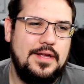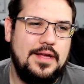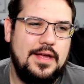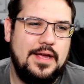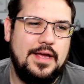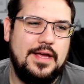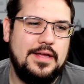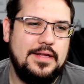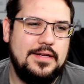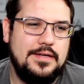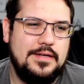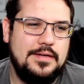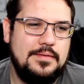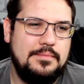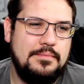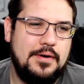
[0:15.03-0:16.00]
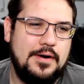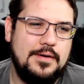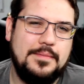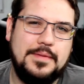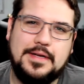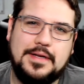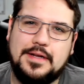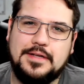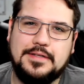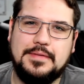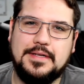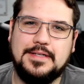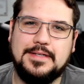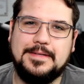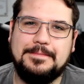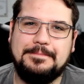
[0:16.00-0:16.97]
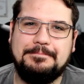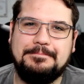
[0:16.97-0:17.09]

and part of me doesn't miss it.